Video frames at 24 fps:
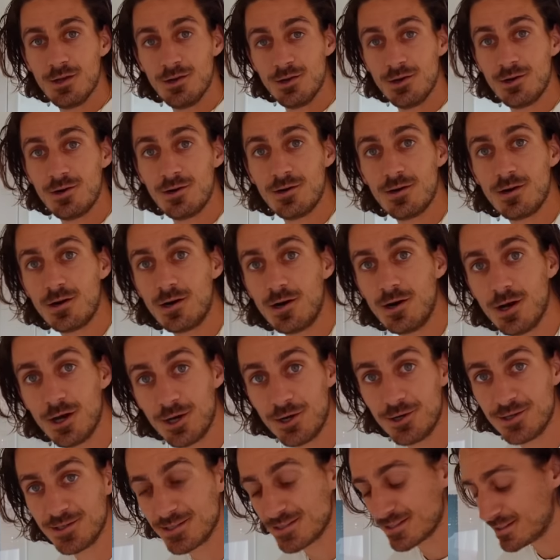Under our
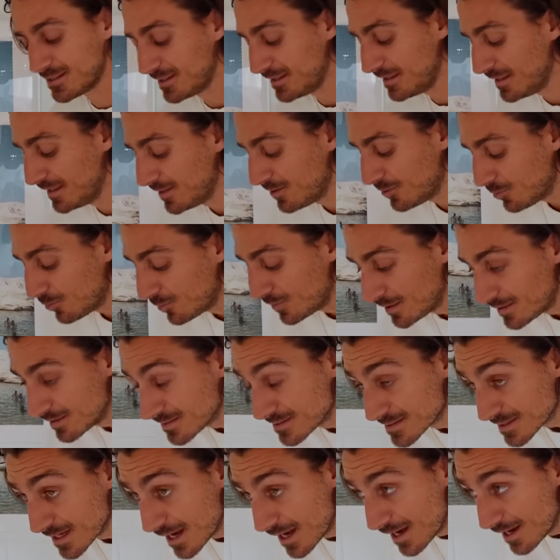other seat, we
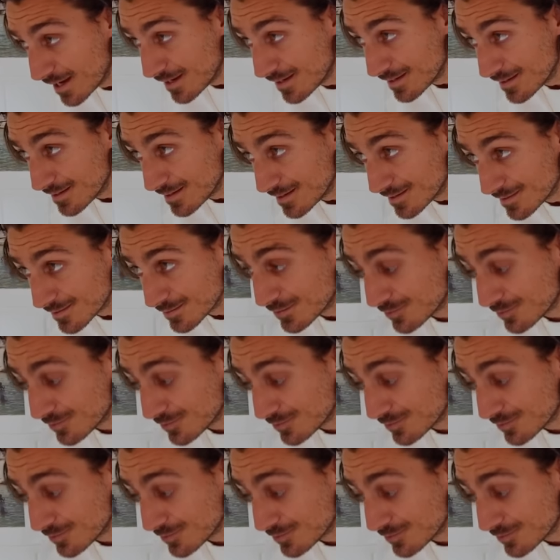decided